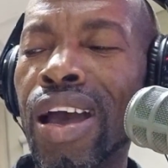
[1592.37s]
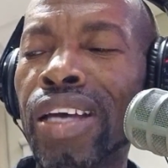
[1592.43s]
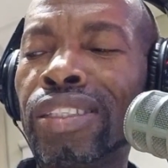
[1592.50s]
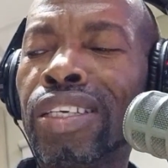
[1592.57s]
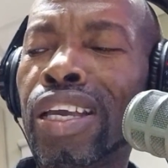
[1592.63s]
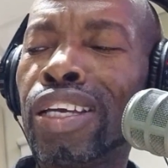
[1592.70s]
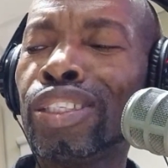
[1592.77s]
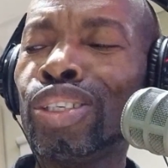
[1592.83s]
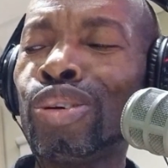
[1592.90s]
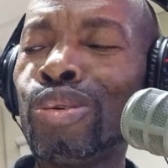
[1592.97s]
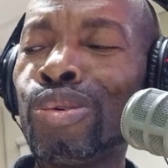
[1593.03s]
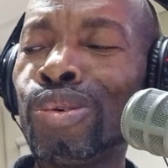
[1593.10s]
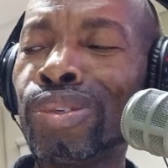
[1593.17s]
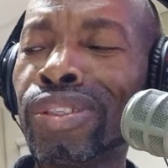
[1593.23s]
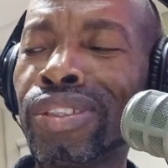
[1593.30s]
And here it
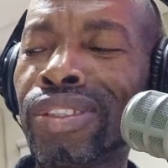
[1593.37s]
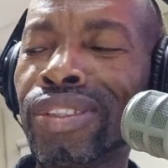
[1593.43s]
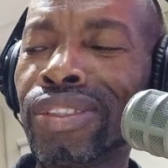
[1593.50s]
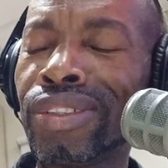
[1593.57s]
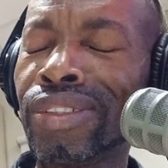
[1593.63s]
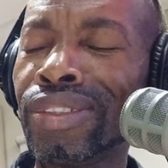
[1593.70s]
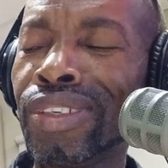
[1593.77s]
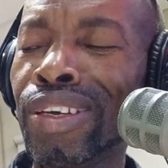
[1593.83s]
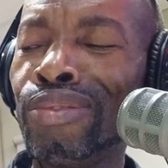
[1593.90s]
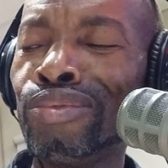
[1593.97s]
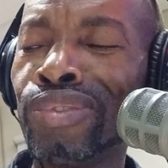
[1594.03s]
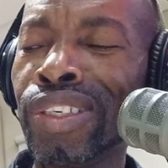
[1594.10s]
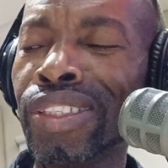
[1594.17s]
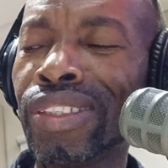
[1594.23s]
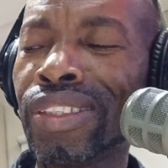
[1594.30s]
goes in
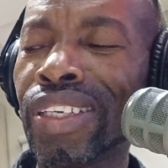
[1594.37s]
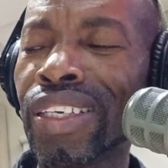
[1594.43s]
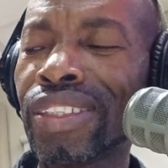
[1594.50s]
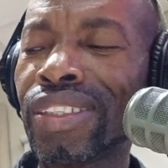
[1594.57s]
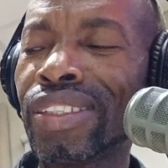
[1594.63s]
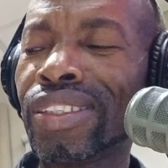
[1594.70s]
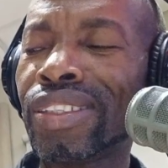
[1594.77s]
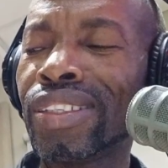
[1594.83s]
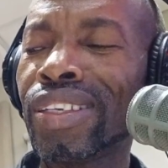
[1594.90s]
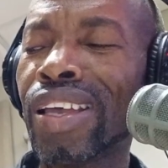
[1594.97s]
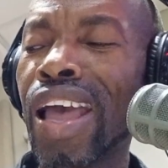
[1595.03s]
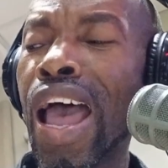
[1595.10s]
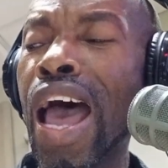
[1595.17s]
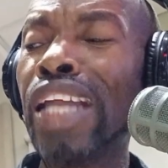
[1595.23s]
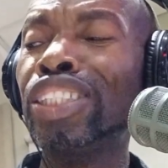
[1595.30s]
verse 6.
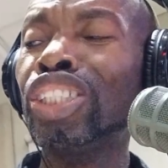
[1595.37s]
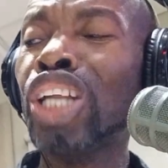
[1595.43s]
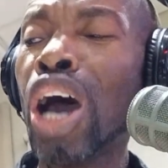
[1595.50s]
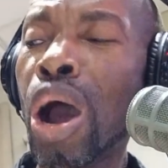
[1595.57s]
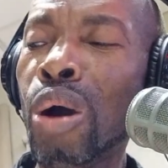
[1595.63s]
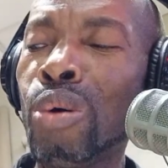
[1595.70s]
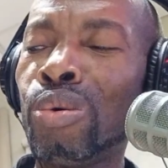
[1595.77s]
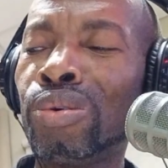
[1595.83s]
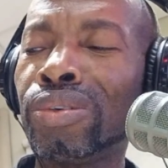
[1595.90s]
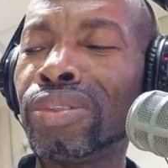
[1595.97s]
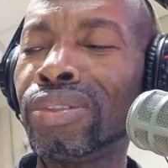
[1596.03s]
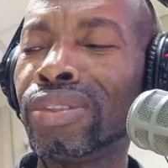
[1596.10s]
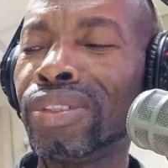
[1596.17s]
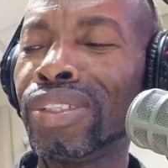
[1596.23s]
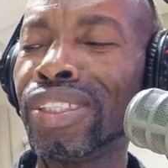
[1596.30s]
And now
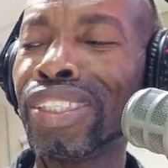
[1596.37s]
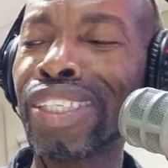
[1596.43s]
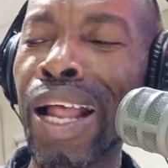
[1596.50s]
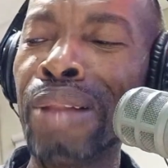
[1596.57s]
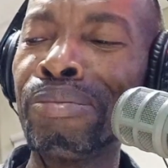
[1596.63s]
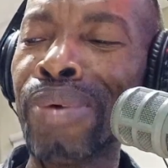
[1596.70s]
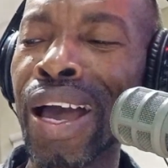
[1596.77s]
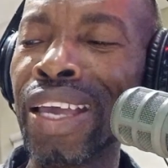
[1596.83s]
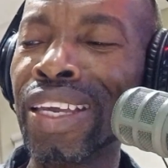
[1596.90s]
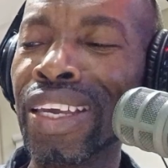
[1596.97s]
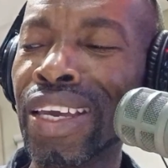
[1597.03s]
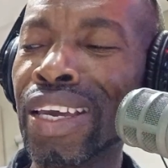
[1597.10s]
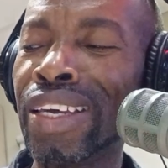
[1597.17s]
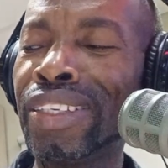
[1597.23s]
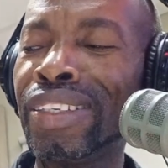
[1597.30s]
shall my
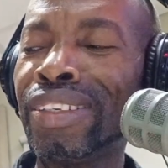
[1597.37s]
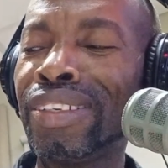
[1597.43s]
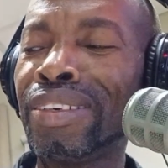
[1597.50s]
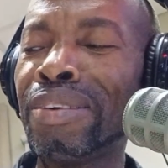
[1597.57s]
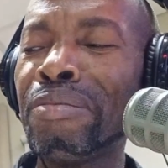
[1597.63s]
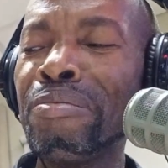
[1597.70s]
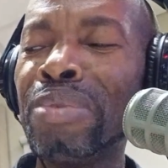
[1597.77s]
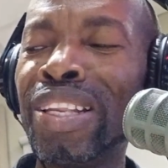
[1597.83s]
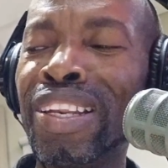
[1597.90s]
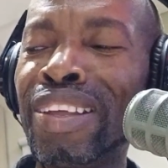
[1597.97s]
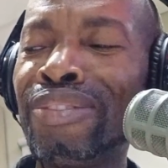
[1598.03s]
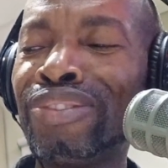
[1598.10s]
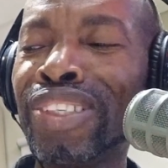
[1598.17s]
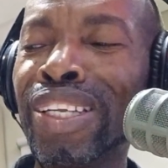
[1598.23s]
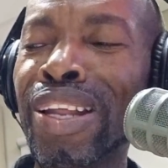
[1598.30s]
head be
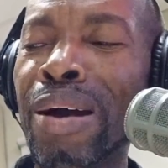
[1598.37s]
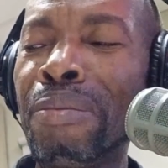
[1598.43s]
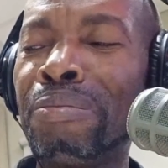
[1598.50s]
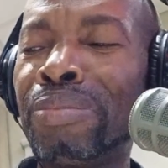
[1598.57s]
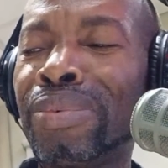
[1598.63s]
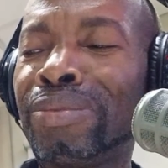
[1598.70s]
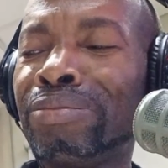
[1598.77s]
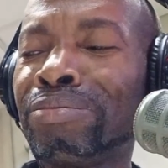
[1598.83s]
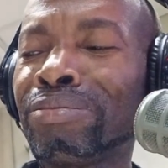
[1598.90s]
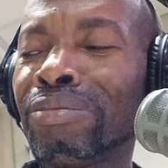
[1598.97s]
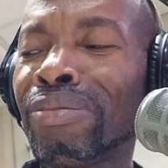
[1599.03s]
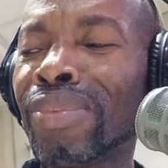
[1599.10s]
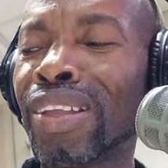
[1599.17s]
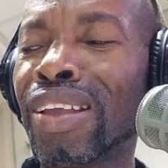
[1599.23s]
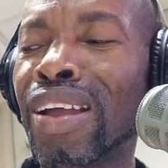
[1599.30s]
lifted up
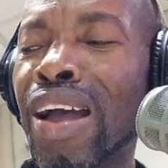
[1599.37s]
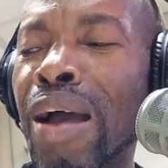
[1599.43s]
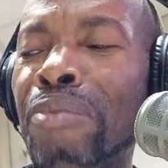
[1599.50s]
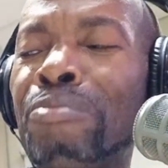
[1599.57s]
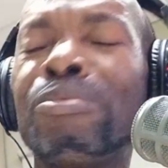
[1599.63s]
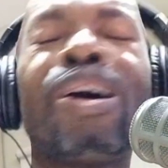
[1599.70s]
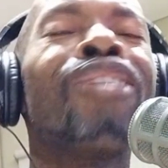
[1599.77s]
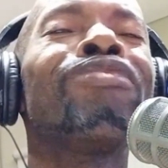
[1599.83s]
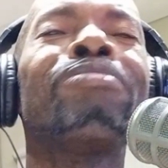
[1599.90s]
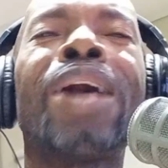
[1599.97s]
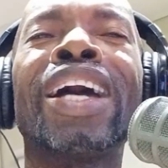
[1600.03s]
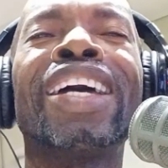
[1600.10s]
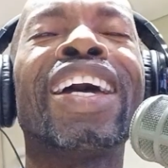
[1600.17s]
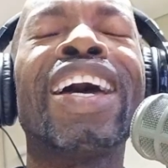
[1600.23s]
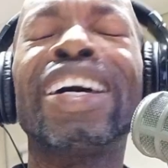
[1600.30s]
above
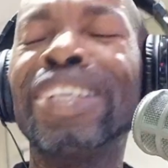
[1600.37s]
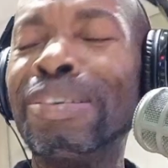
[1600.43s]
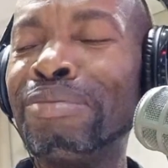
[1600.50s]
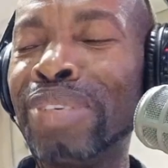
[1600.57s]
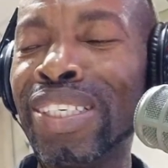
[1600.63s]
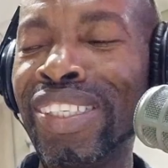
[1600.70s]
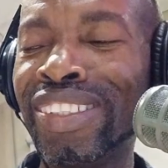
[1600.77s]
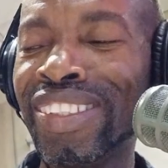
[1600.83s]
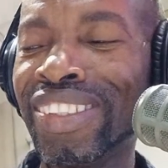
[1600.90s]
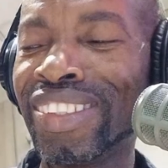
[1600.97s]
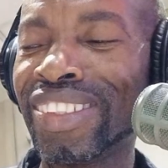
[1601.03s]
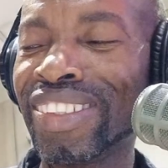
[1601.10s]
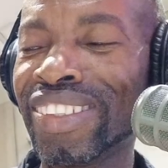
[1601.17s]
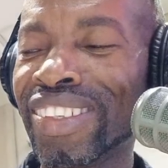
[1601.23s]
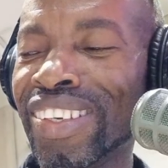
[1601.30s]
my
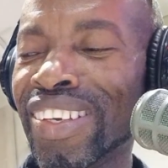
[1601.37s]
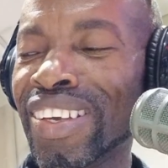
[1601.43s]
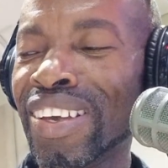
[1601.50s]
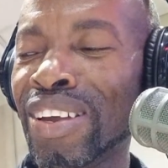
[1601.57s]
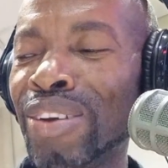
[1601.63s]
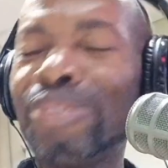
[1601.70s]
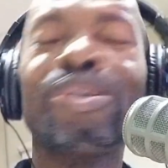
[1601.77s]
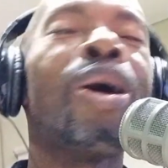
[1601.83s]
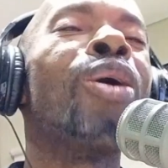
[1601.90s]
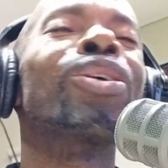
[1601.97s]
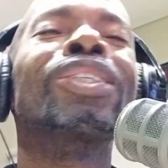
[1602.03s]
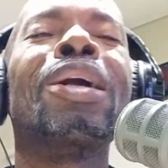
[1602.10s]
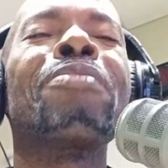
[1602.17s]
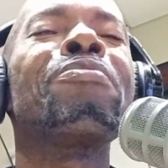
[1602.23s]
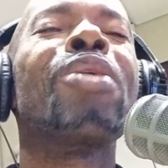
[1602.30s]
enemies
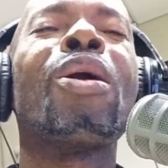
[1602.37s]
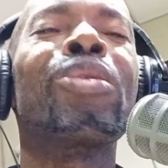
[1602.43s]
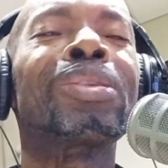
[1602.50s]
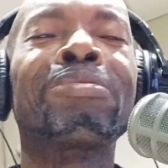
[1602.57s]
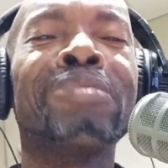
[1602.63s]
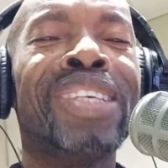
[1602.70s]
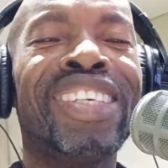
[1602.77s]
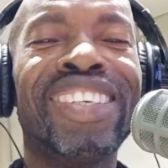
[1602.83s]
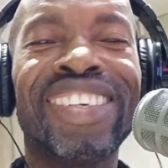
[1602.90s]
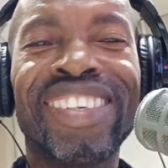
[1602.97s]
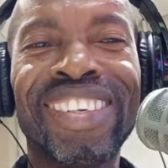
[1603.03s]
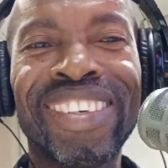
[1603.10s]
round about me.